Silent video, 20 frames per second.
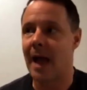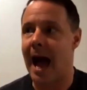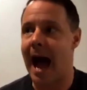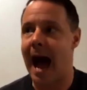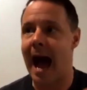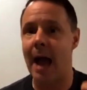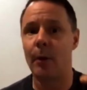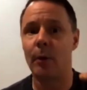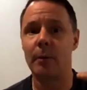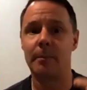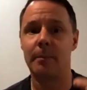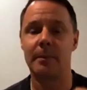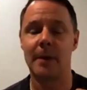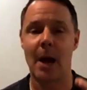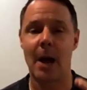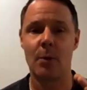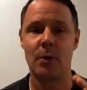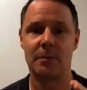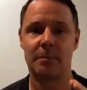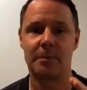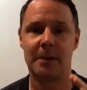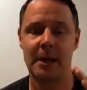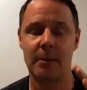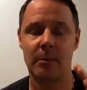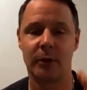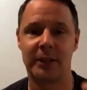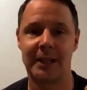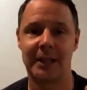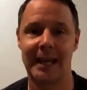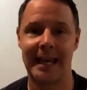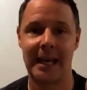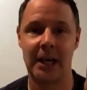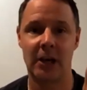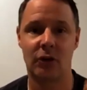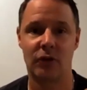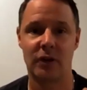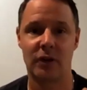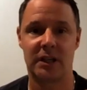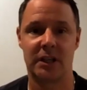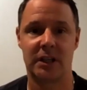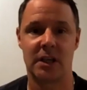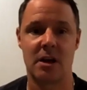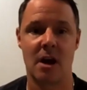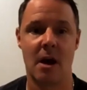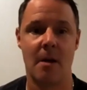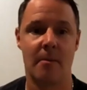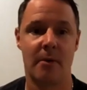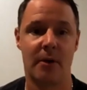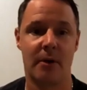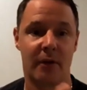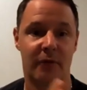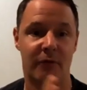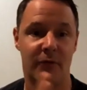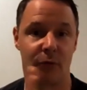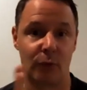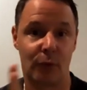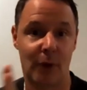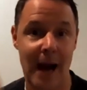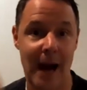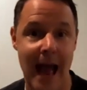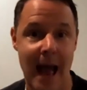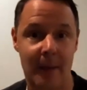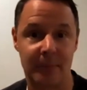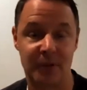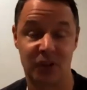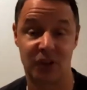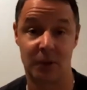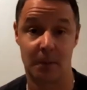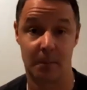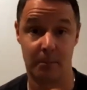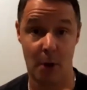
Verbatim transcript: I would I would be able to increase the number of reps